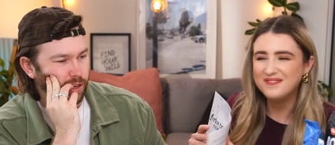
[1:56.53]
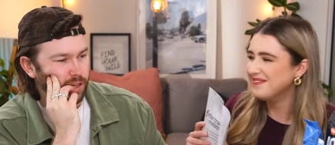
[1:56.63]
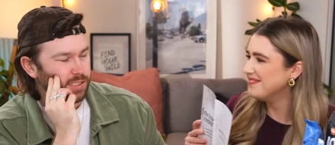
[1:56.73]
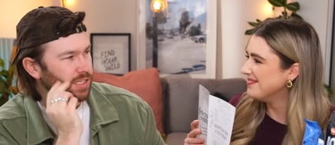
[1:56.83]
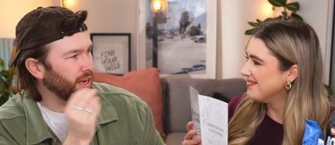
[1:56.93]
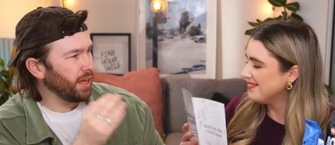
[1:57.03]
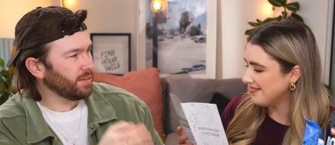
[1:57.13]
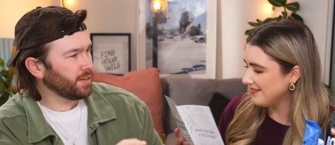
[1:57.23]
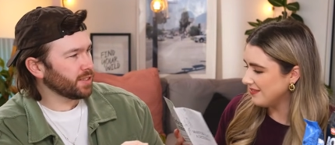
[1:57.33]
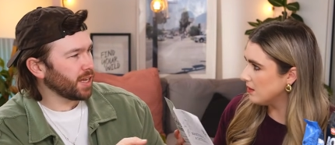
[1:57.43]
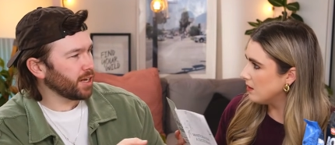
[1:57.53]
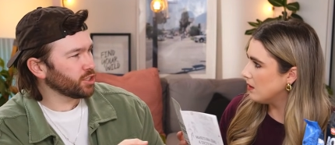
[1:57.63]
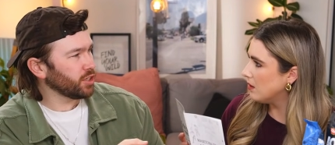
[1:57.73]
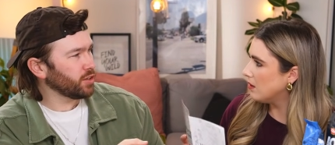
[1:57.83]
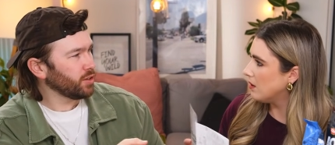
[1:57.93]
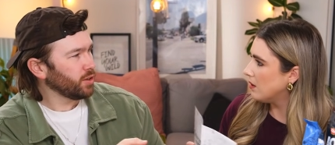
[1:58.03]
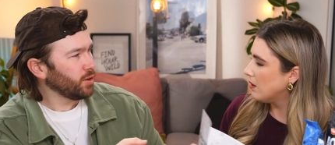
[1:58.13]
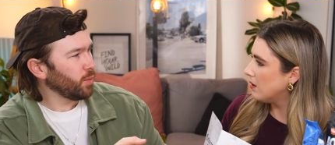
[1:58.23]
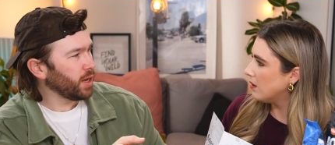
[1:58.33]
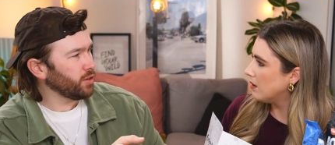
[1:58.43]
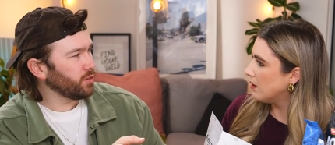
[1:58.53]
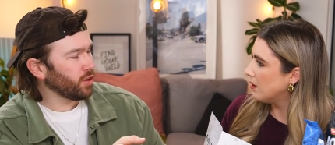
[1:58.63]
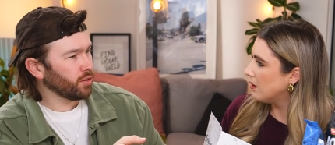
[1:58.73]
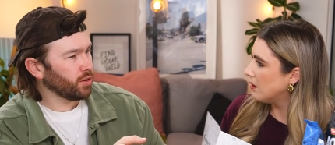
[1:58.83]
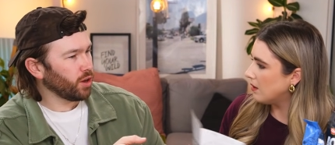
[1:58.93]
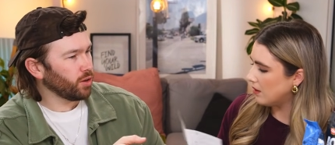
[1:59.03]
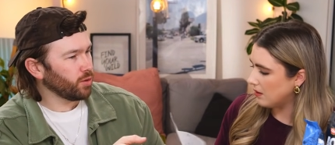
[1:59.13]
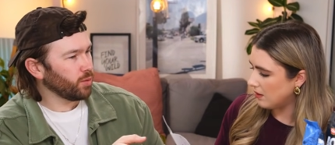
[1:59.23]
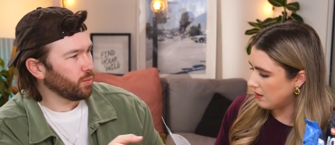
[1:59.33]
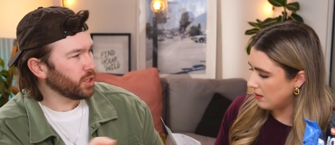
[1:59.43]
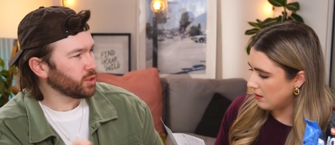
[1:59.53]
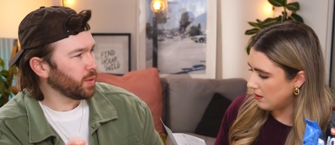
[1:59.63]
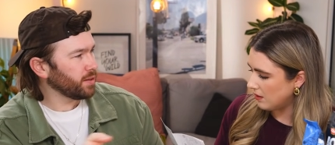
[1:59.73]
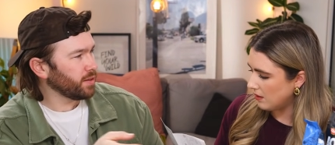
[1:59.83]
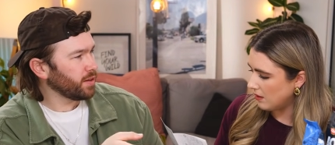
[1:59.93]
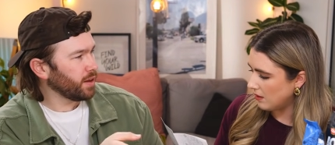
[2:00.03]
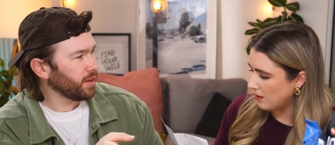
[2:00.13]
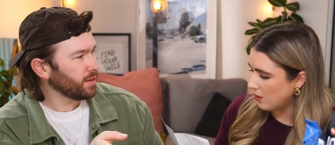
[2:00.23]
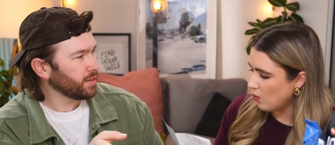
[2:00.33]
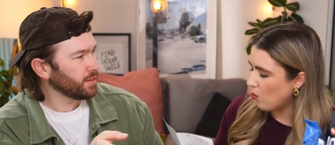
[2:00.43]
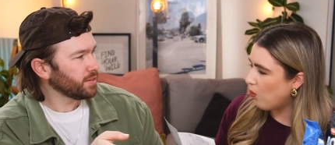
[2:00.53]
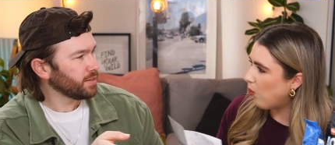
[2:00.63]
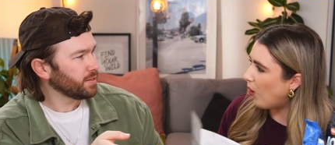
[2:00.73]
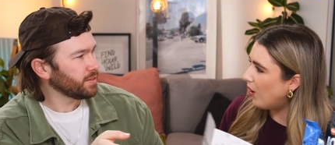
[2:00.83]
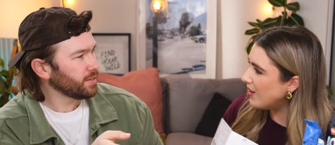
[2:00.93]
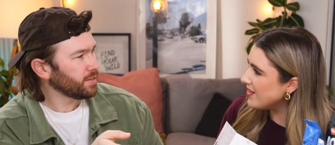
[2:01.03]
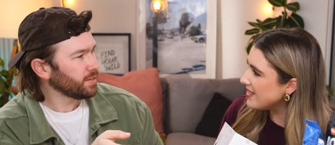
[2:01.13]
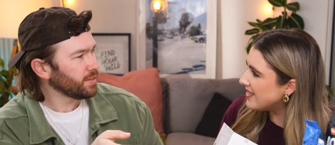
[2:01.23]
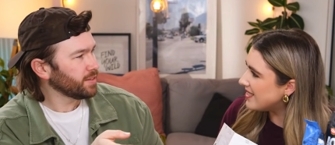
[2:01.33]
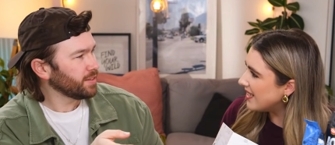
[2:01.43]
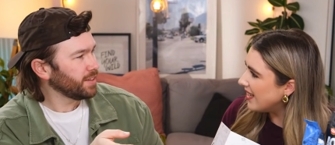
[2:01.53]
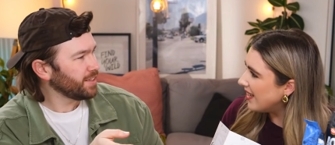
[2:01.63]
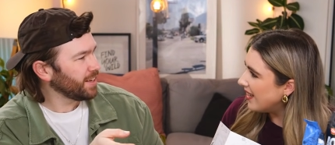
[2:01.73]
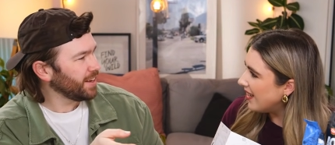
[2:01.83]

Speaker 1: It's an intersection where you don't know which way to turn.
Speaker 2: What? Is